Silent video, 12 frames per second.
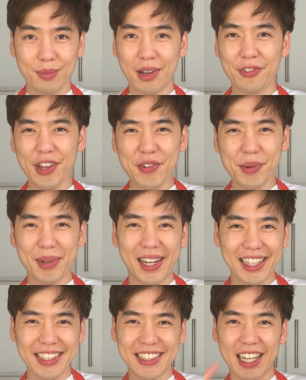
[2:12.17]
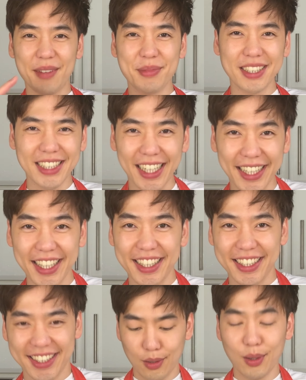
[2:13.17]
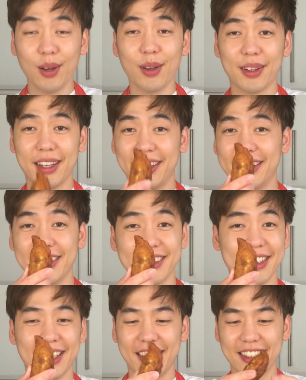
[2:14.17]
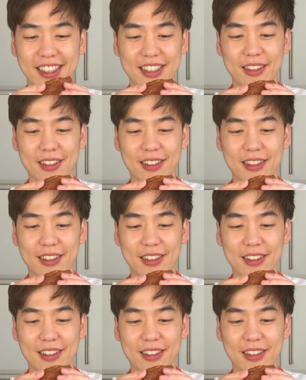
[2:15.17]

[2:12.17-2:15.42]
my favorite part, time to tuck in. Look at this guys.